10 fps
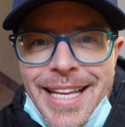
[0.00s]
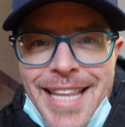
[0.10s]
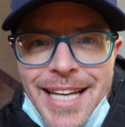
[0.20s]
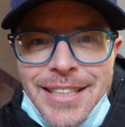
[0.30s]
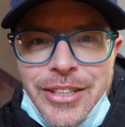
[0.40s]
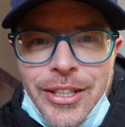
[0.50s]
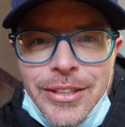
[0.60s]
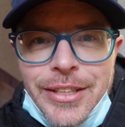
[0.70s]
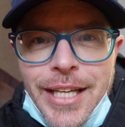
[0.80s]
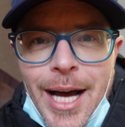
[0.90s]
and that is
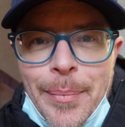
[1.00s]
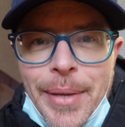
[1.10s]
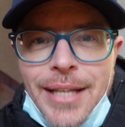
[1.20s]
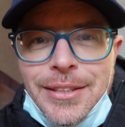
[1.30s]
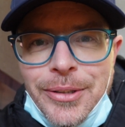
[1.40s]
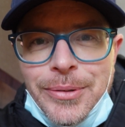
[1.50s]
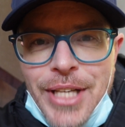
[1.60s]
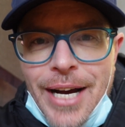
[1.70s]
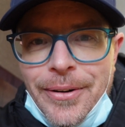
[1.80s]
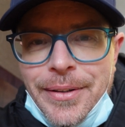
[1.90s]
called Gambian Dojiao.